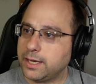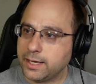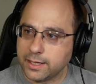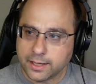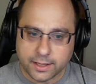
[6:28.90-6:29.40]
it?
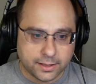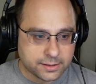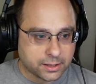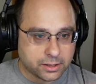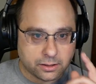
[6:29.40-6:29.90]
Uh,
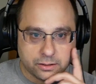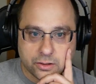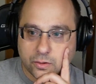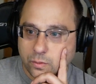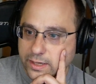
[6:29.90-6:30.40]
that's a
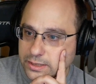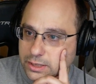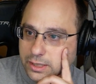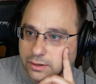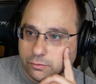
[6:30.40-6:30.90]
good
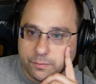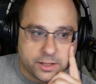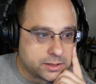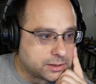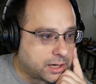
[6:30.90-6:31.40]
question. It would
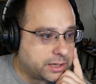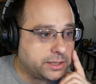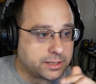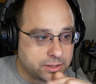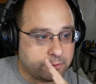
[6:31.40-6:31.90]
be uh,
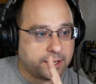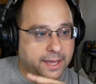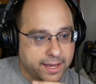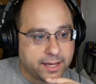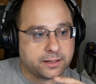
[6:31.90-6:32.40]
yes, you
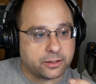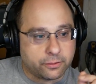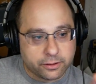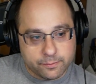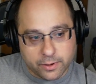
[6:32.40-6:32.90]
can
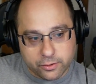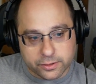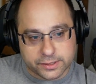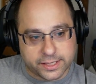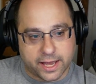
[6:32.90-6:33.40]
go to the
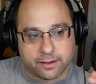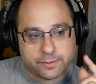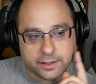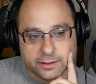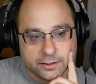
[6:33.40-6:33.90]
motors
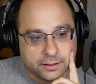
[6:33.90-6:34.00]
tab.